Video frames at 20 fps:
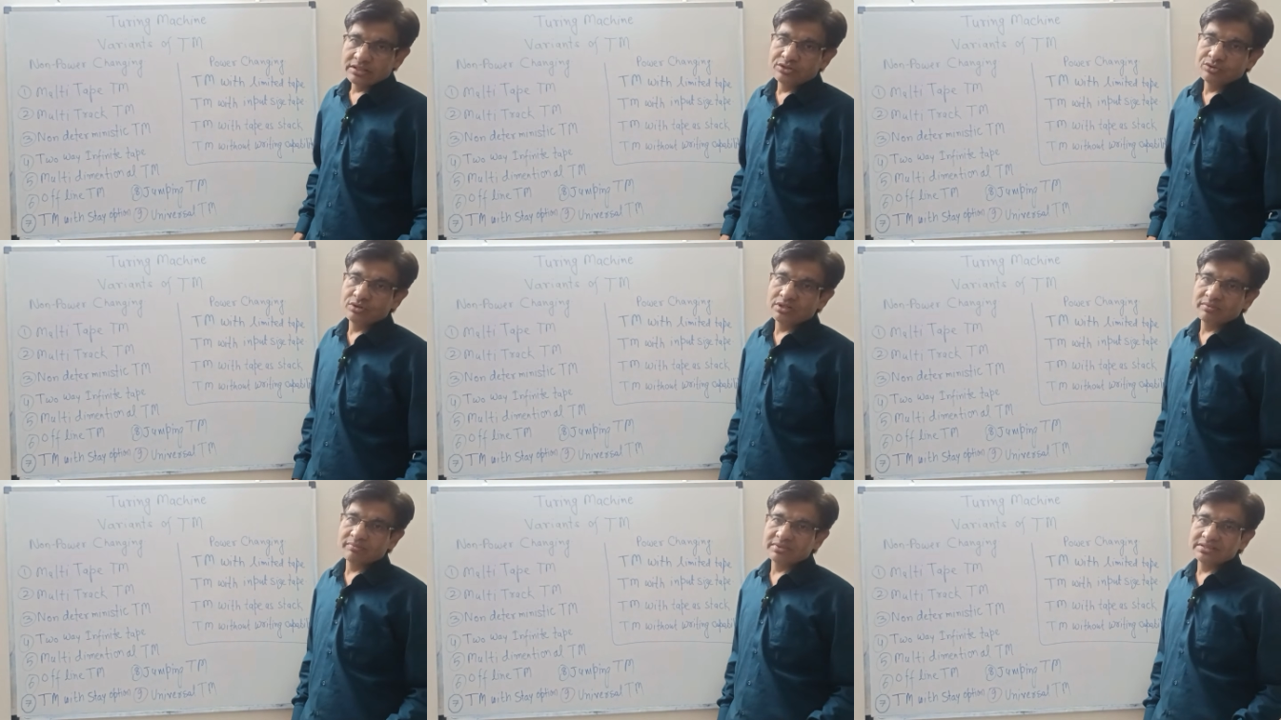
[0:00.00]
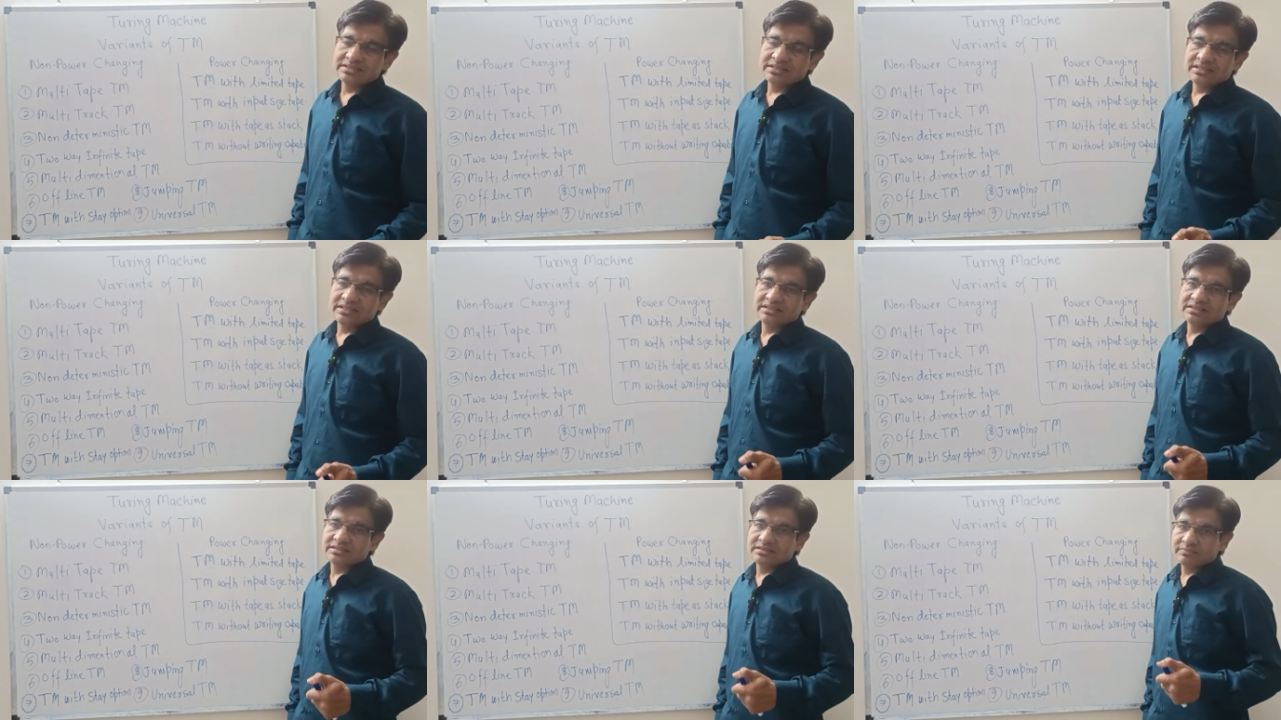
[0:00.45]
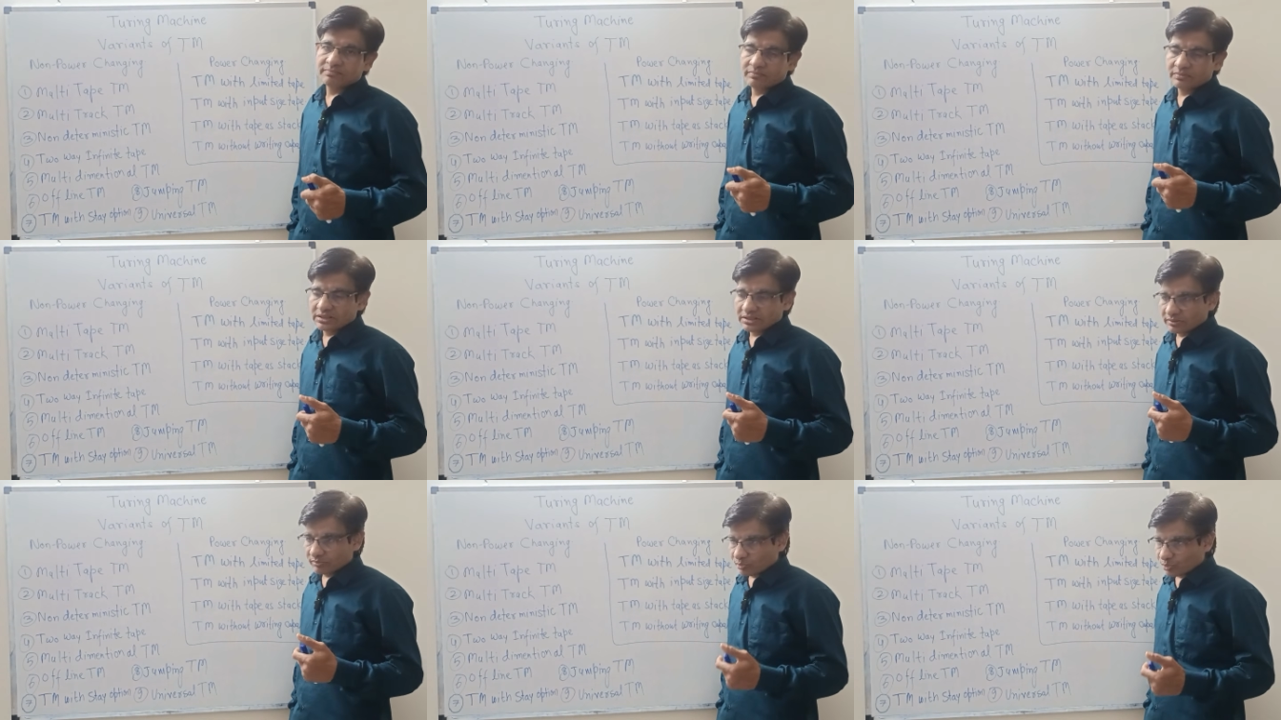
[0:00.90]
Turing machine is
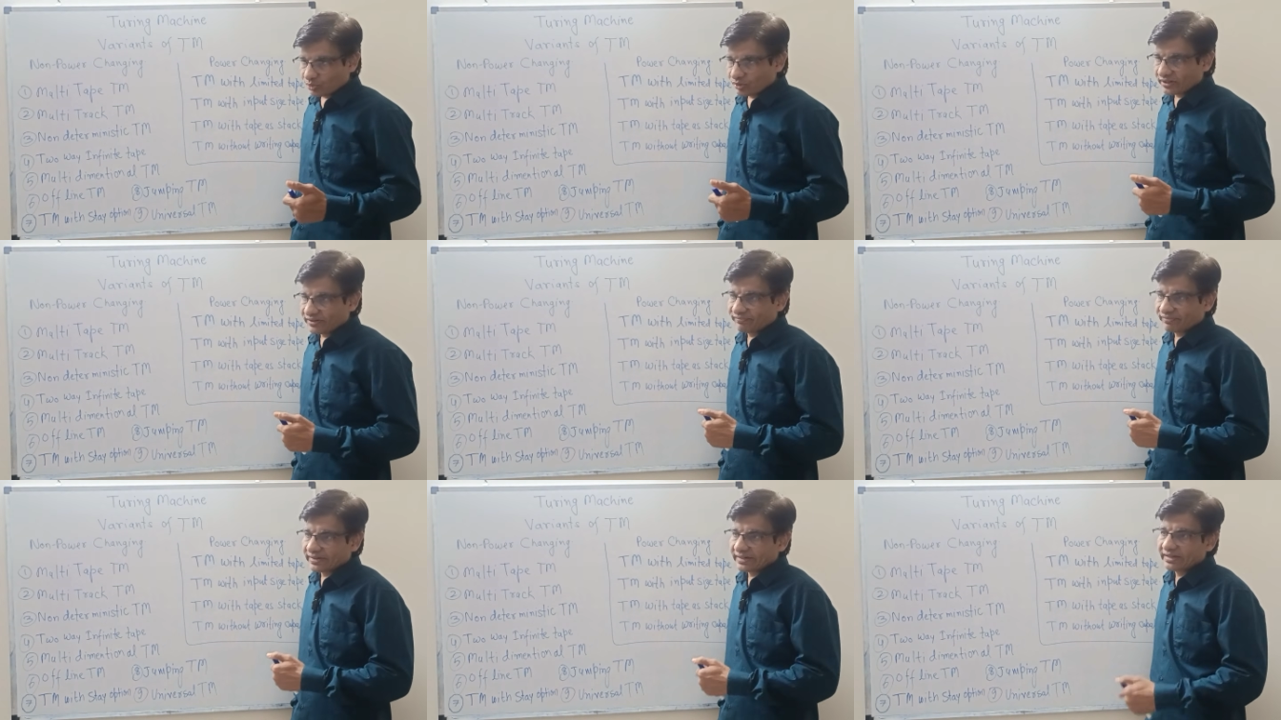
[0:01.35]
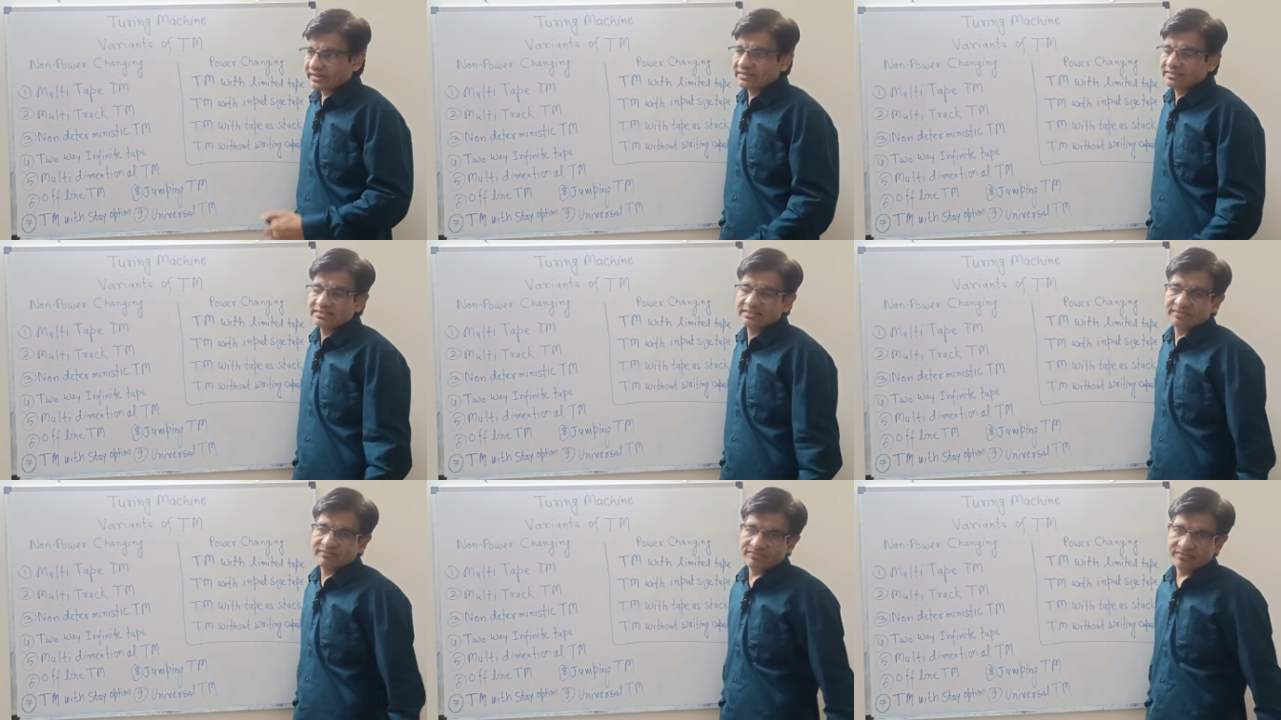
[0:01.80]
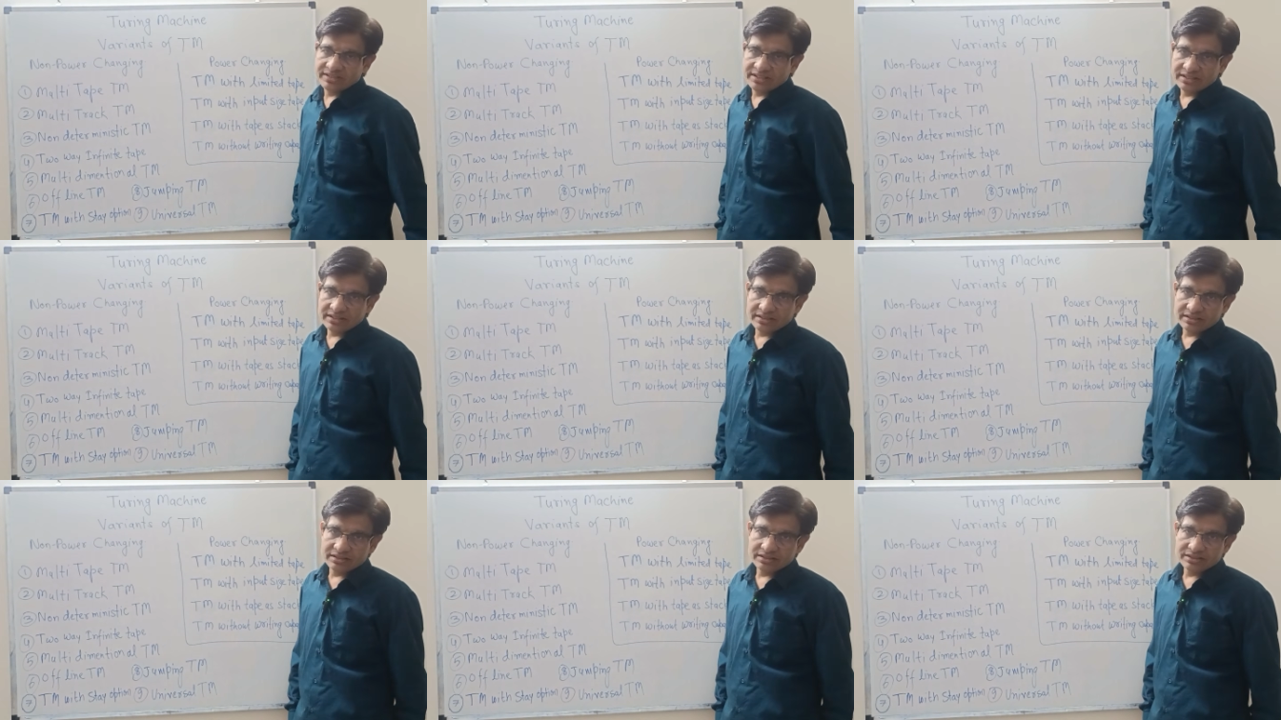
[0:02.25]
modified in some
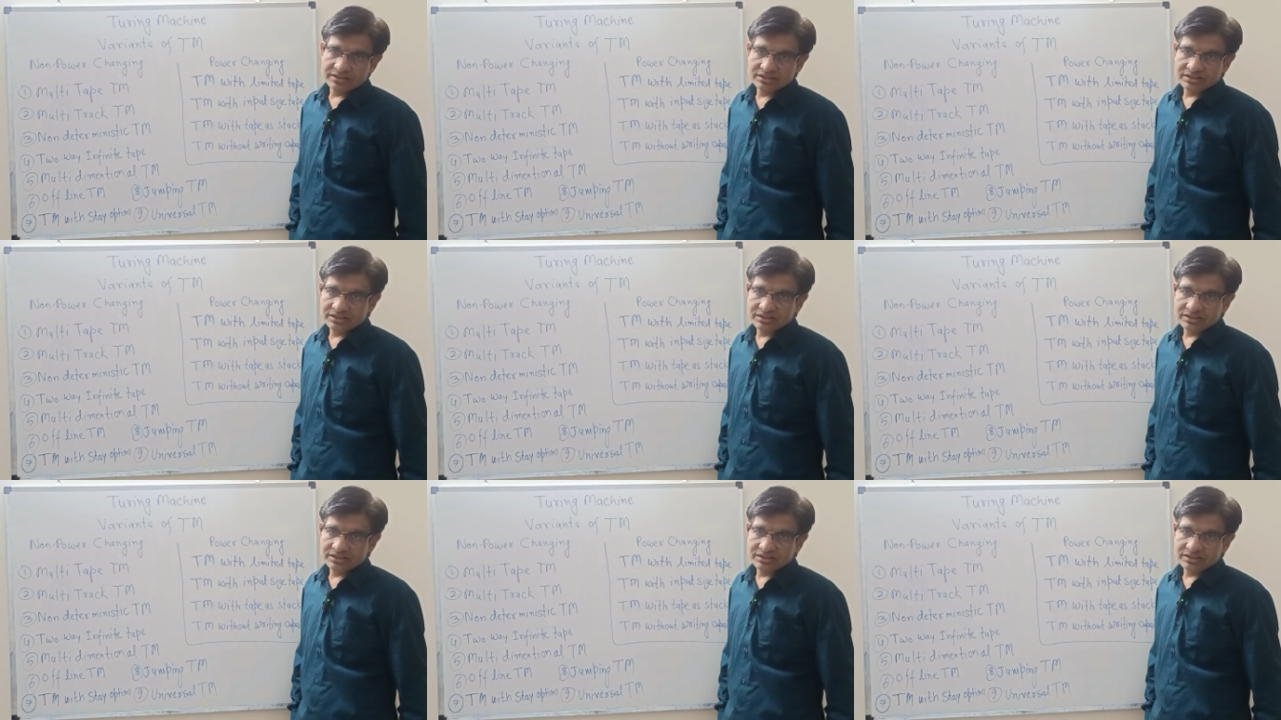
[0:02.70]
way